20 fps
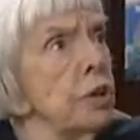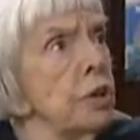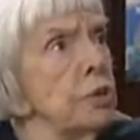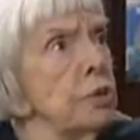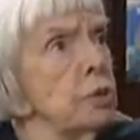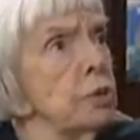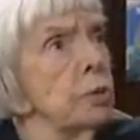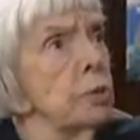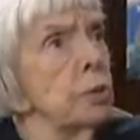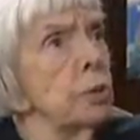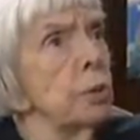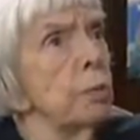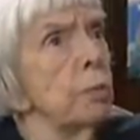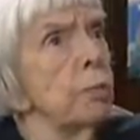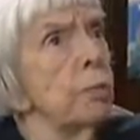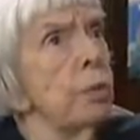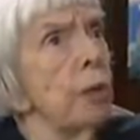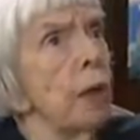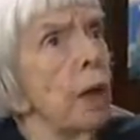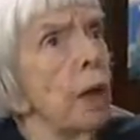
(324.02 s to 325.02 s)
the reason for
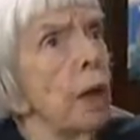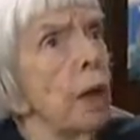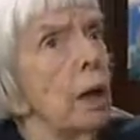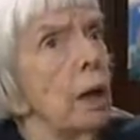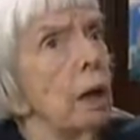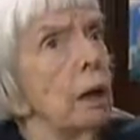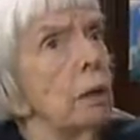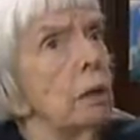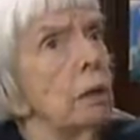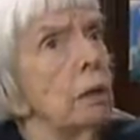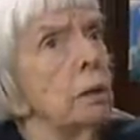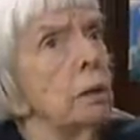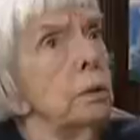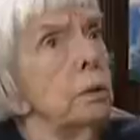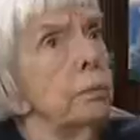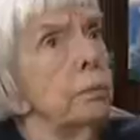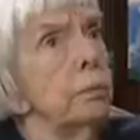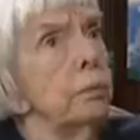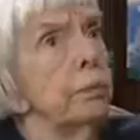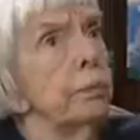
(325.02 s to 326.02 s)
that is that the people of
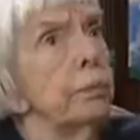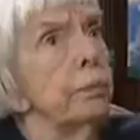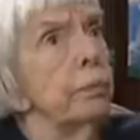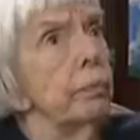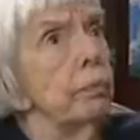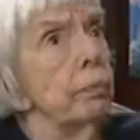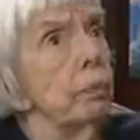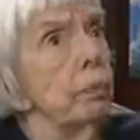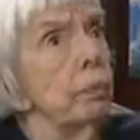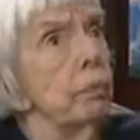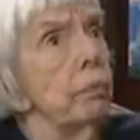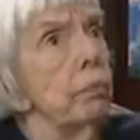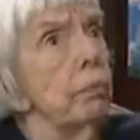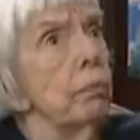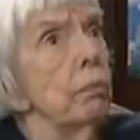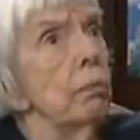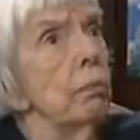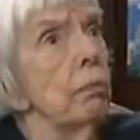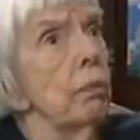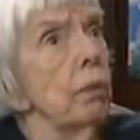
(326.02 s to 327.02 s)
our country have
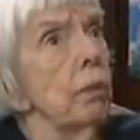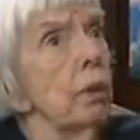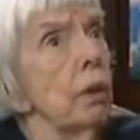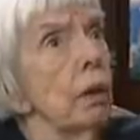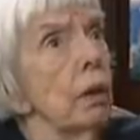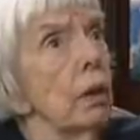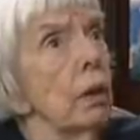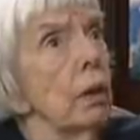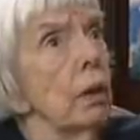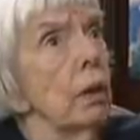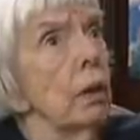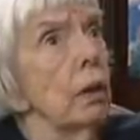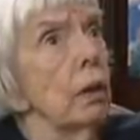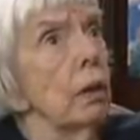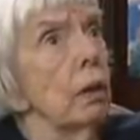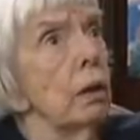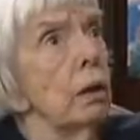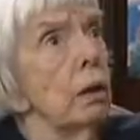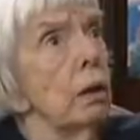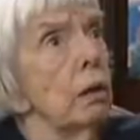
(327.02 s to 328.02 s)
so little
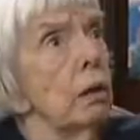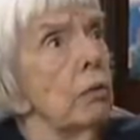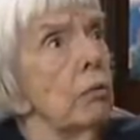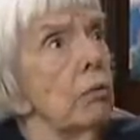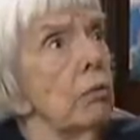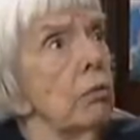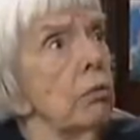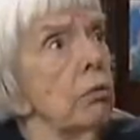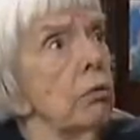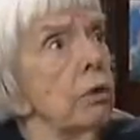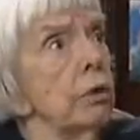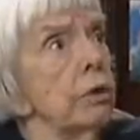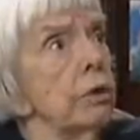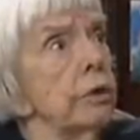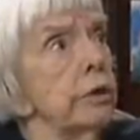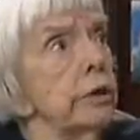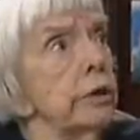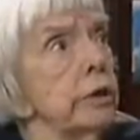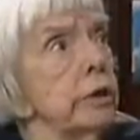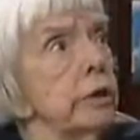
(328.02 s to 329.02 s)
opportunity
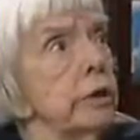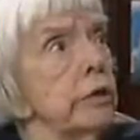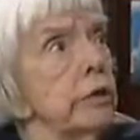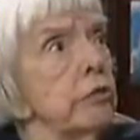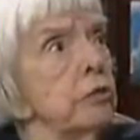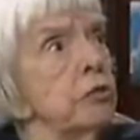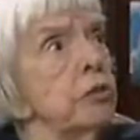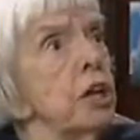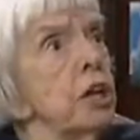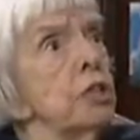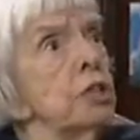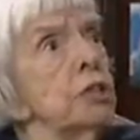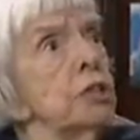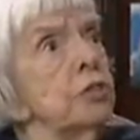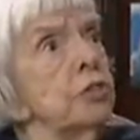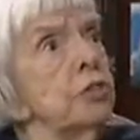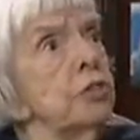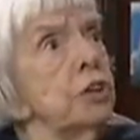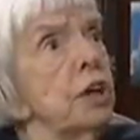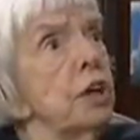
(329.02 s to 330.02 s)

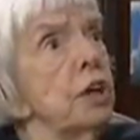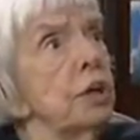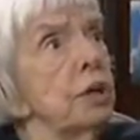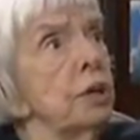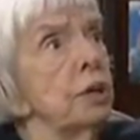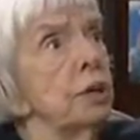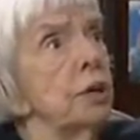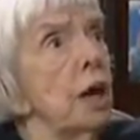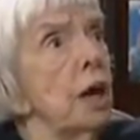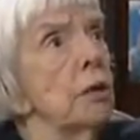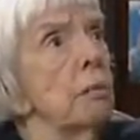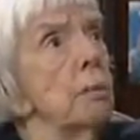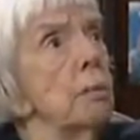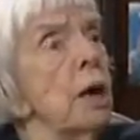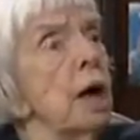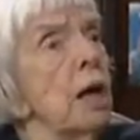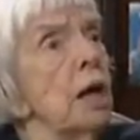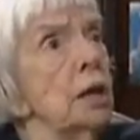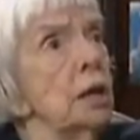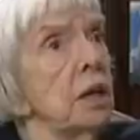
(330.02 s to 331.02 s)
to participate in
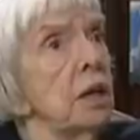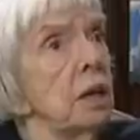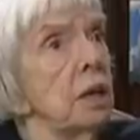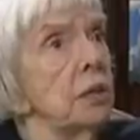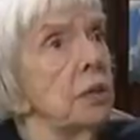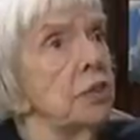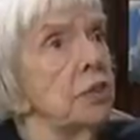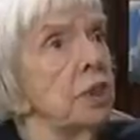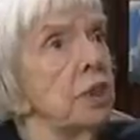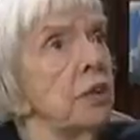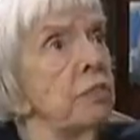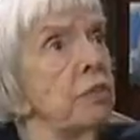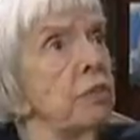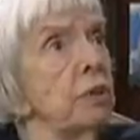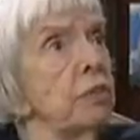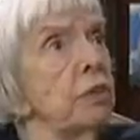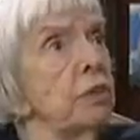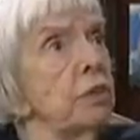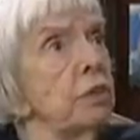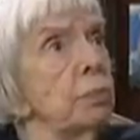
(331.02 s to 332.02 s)
government
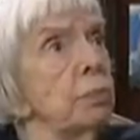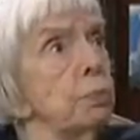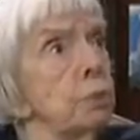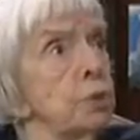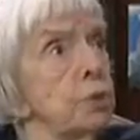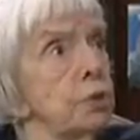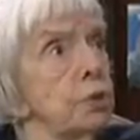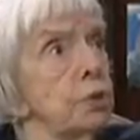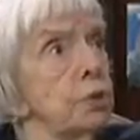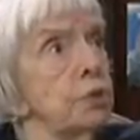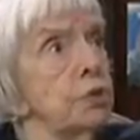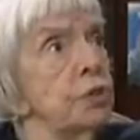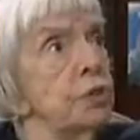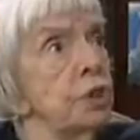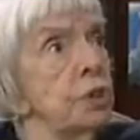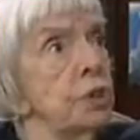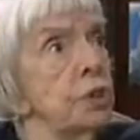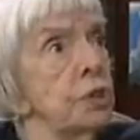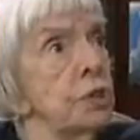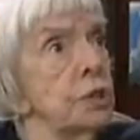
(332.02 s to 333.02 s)
that they don't
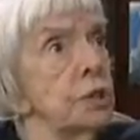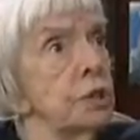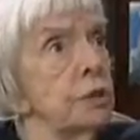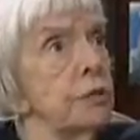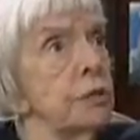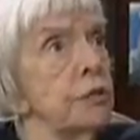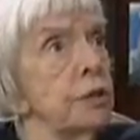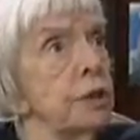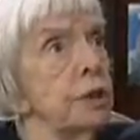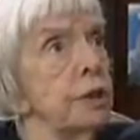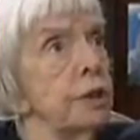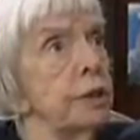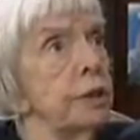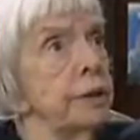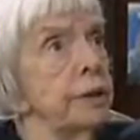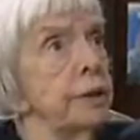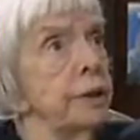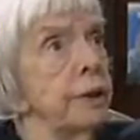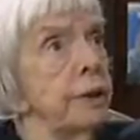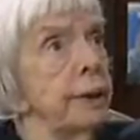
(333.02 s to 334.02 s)
bother with questions
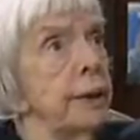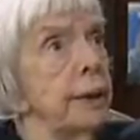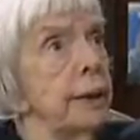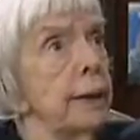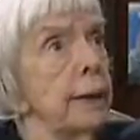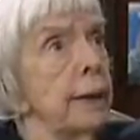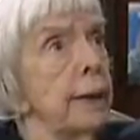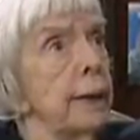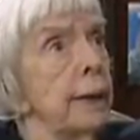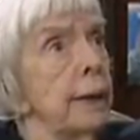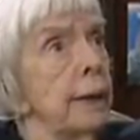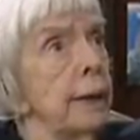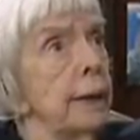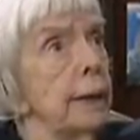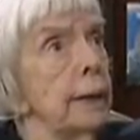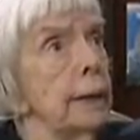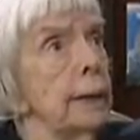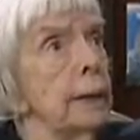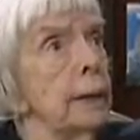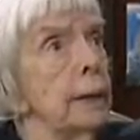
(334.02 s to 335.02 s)
like this.
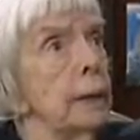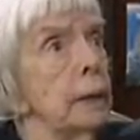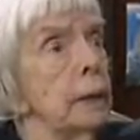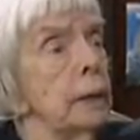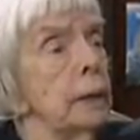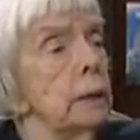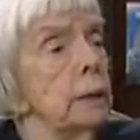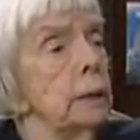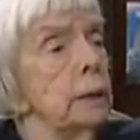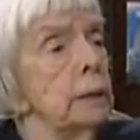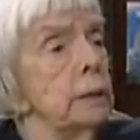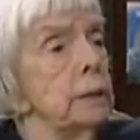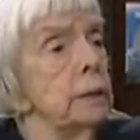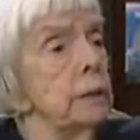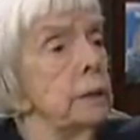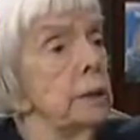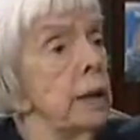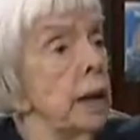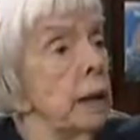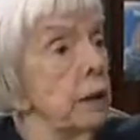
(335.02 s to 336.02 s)
When
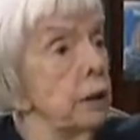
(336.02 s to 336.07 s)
